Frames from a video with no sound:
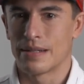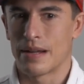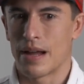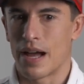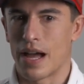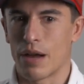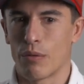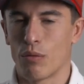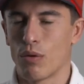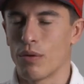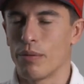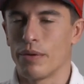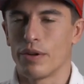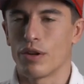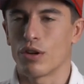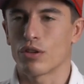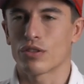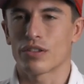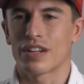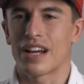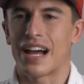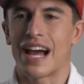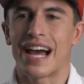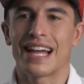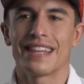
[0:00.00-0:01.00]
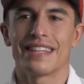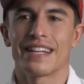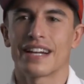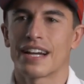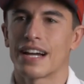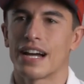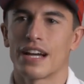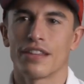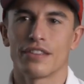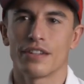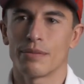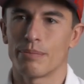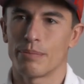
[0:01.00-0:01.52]
I will be not 100,
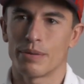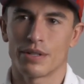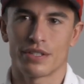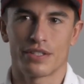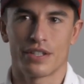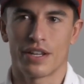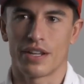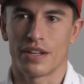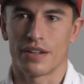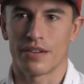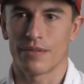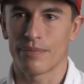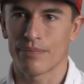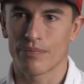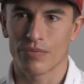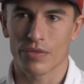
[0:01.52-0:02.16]
100%.